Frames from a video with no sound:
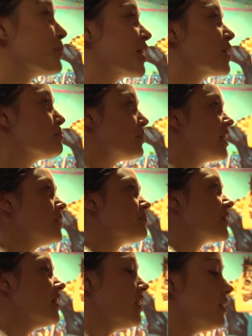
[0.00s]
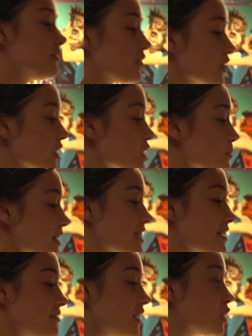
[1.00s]
Bird, but for the
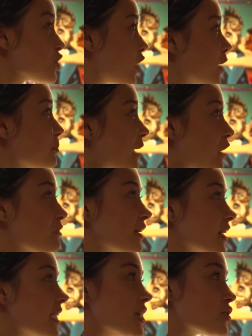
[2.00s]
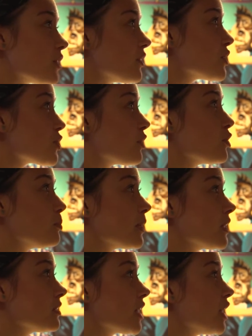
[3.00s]
specific John Brown variation on the Jungle
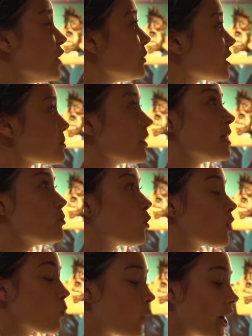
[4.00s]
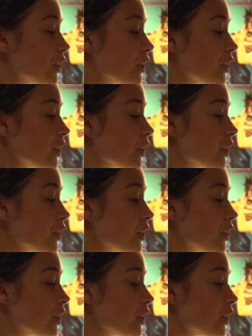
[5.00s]
Bird, can you explain more why